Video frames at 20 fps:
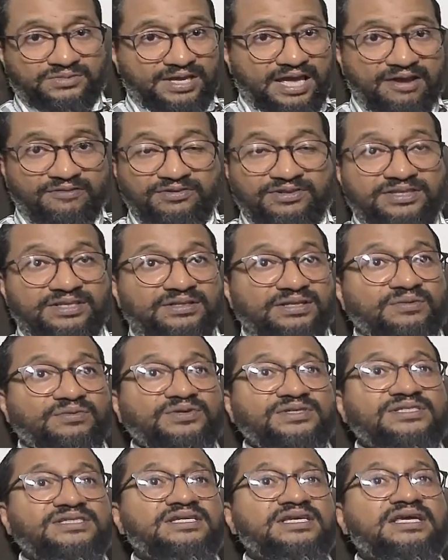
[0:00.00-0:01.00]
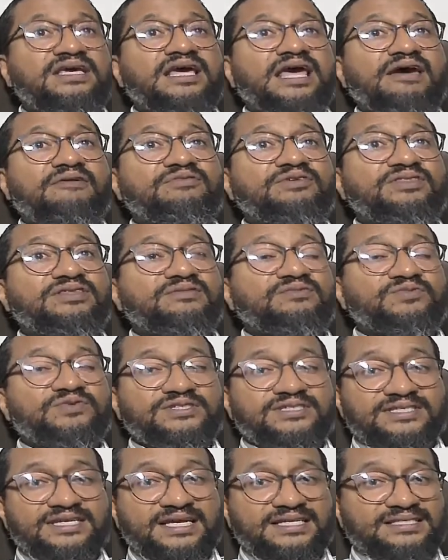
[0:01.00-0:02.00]
everything that we see, everything we
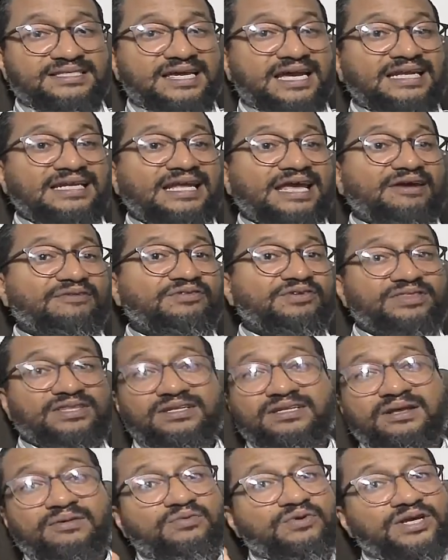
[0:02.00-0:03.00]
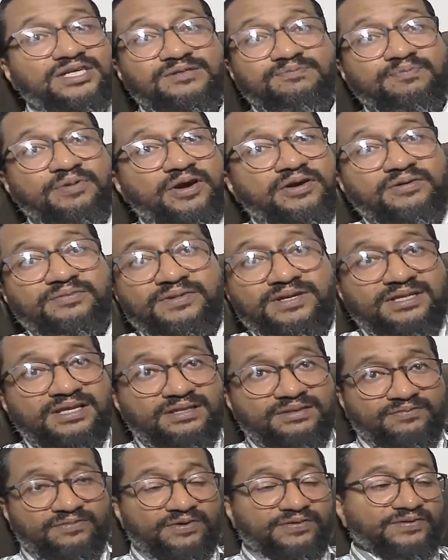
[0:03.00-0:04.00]
sense, and everything that we experiment at
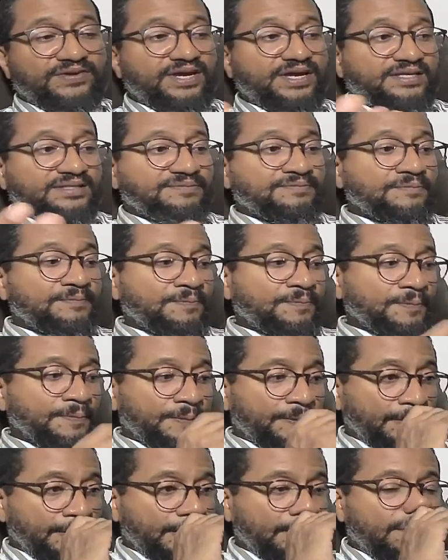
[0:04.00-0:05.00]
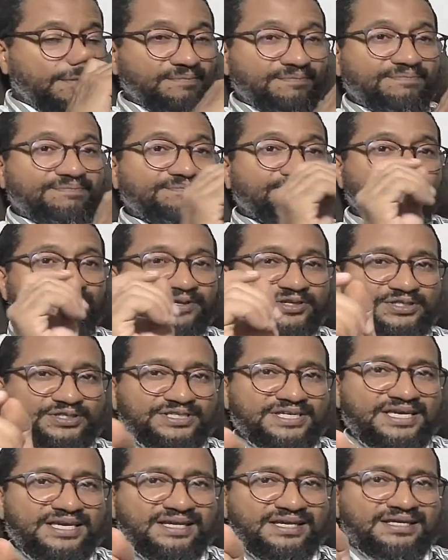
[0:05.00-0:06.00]
the very end. But you
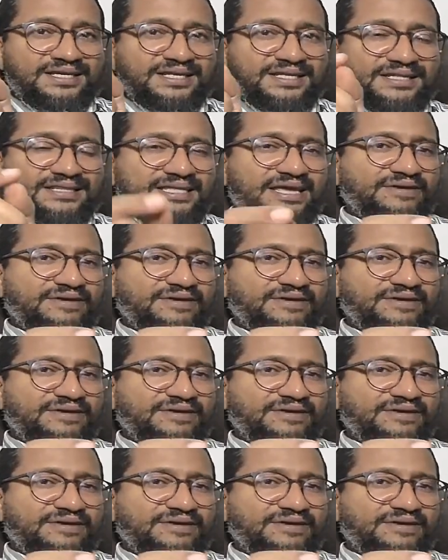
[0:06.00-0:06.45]
see, there